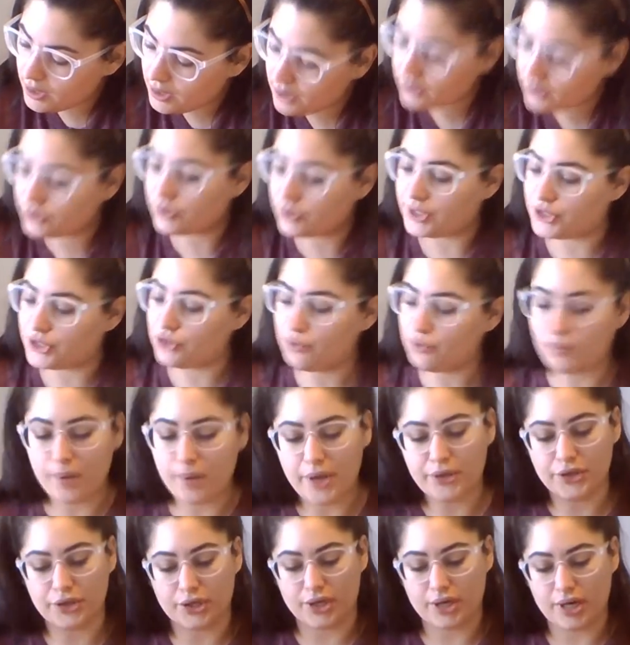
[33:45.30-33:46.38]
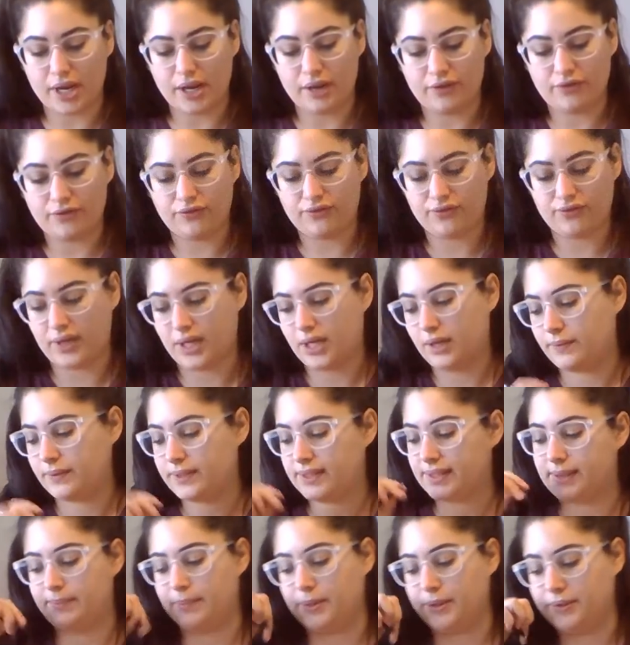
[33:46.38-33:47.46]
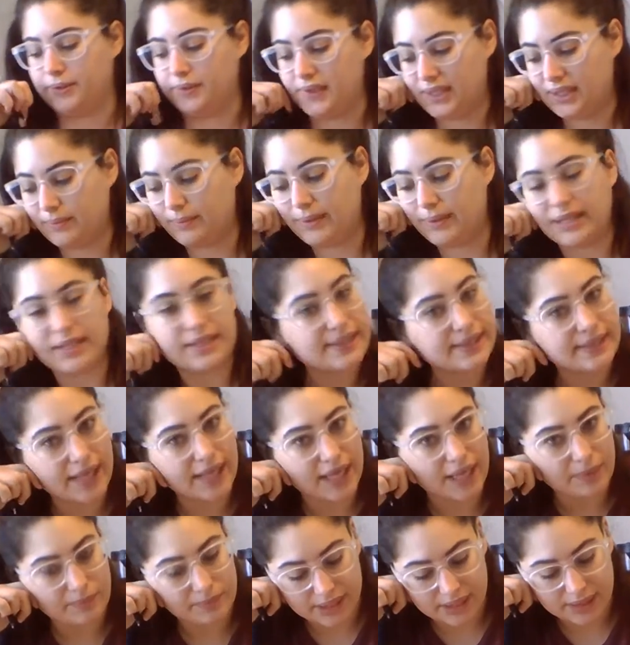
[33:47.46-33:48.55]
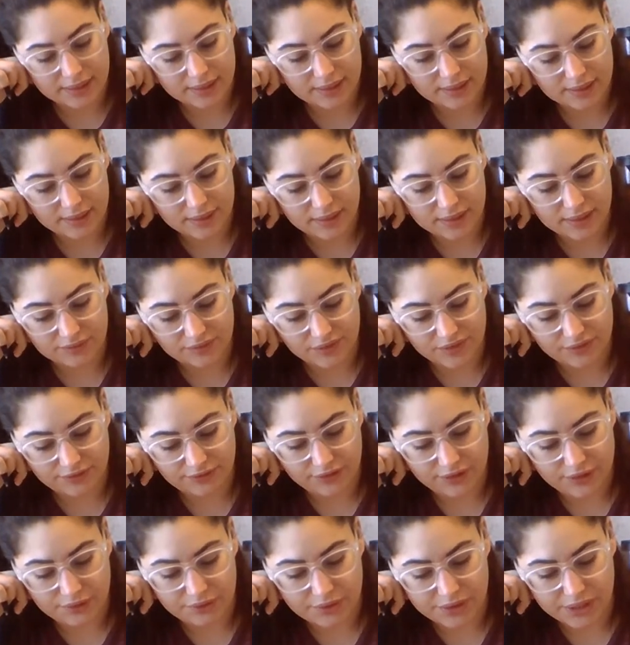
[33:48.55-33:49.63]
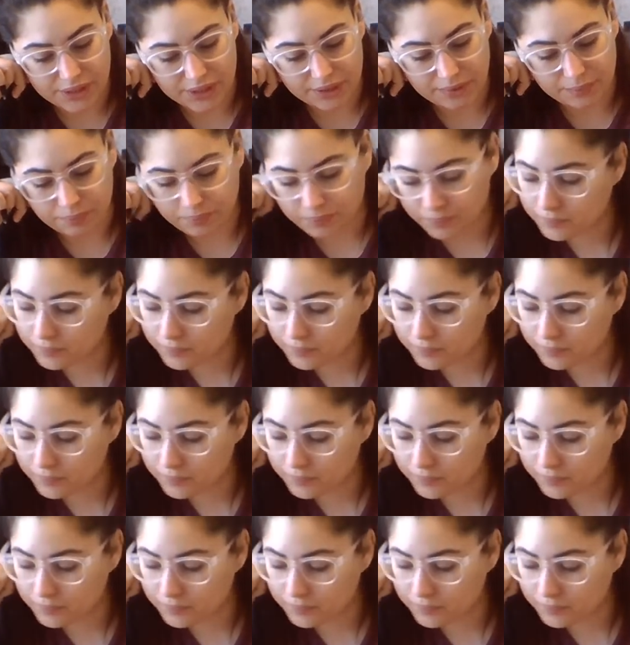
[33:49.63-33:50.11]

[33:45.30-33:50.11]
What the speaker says: So I do wonder if it was supposed to be the same distance of diffusion.